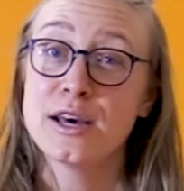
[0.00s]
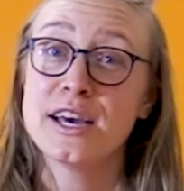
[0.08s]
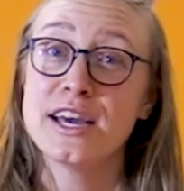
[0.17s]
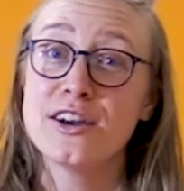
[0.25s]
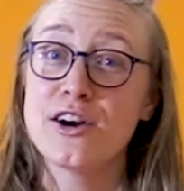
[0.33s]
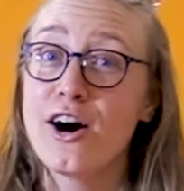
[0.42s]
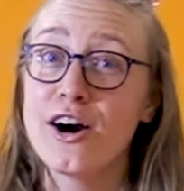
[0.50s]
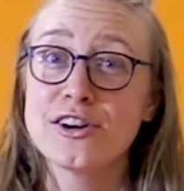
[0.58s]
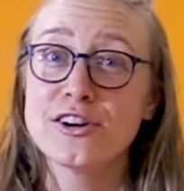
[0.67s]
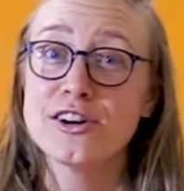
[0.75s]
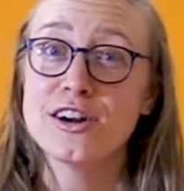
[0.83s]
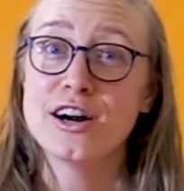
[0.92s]
In
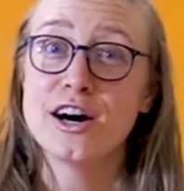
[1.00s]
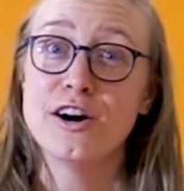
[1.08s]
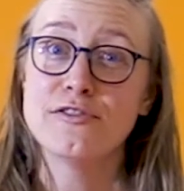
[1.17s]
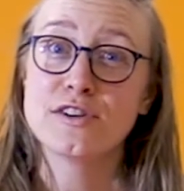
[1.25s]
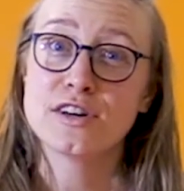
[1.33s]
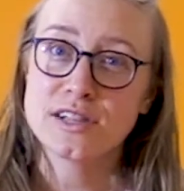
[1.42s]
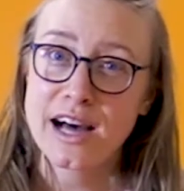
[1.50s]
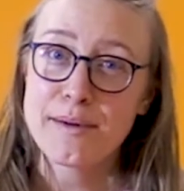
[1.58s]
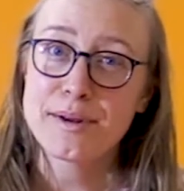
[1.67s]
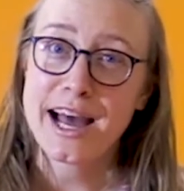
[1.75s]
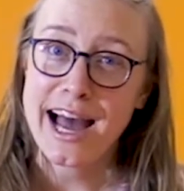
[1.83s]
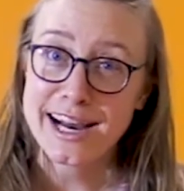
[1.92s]
honor of
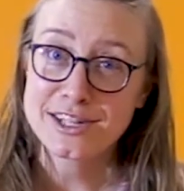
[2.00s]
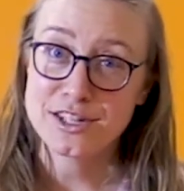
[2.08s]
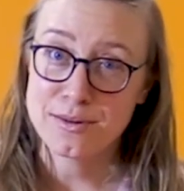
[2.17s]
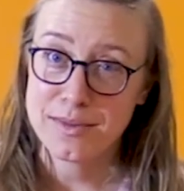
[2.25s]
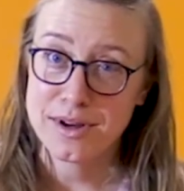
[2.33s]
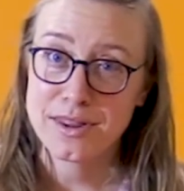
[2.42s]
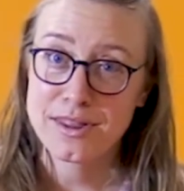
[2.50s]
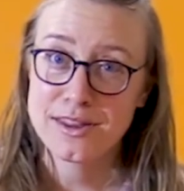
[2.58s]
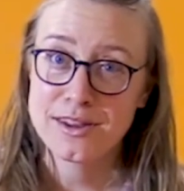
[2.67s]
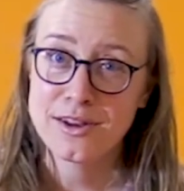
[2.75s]
Climate Action Month,